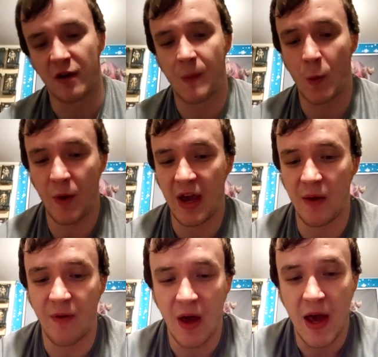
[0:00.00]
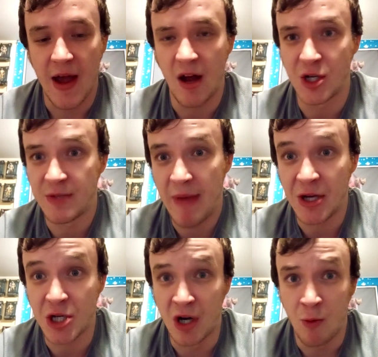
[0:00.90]
from the wave, and I just
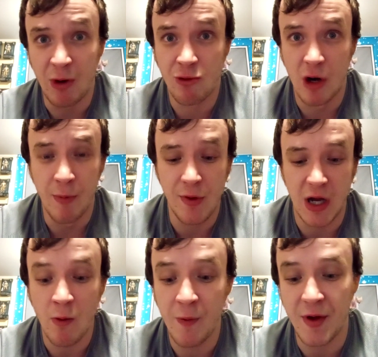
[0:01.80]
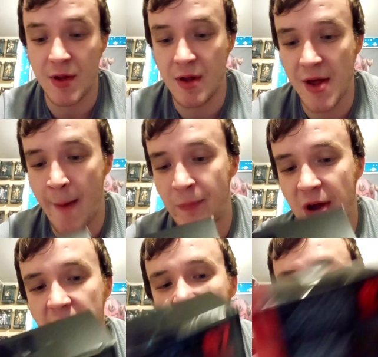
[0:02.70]
mentioned her with 000. This is
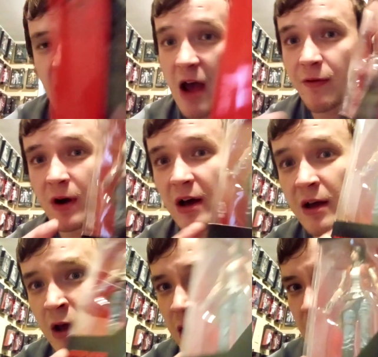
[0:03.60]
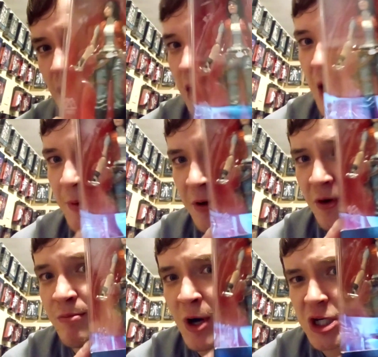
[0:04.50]
Dr. Aphra. I don't
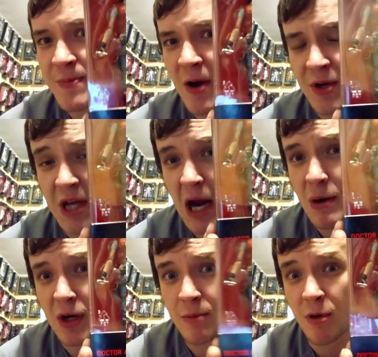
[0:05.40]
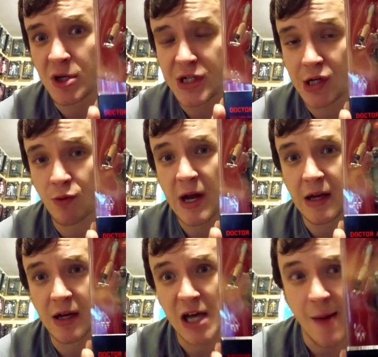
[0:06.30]
know much about the character, but she's great
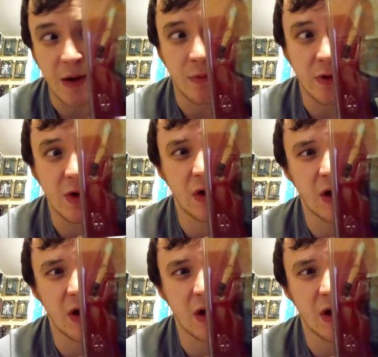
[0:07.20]
in the comic books.